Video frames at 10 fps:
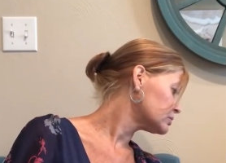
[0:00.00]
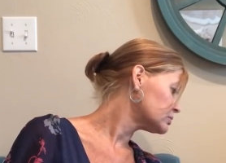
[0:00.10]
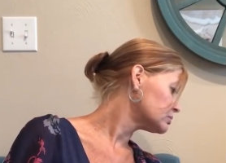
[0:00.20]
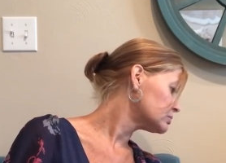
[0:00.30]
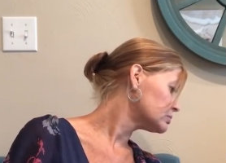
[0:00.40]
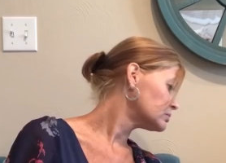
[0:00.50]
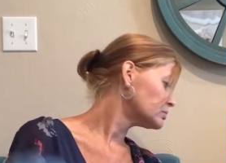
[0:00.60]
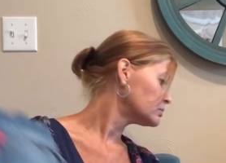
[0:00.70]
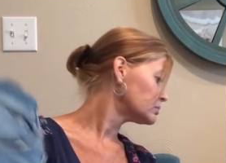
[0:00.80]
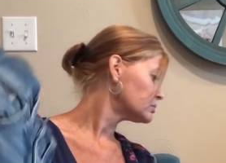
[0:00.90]

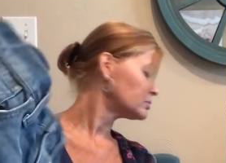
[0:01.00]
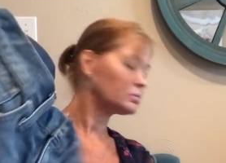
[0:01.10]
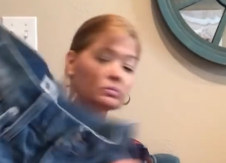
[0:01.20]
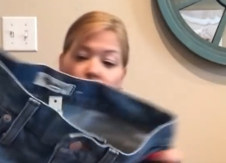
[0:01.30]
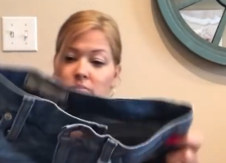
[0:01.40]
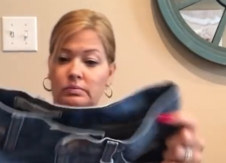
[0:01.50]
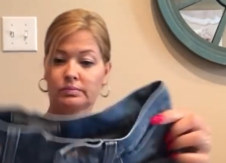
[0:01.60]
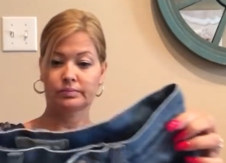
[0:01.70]
No one is speaking in this clip.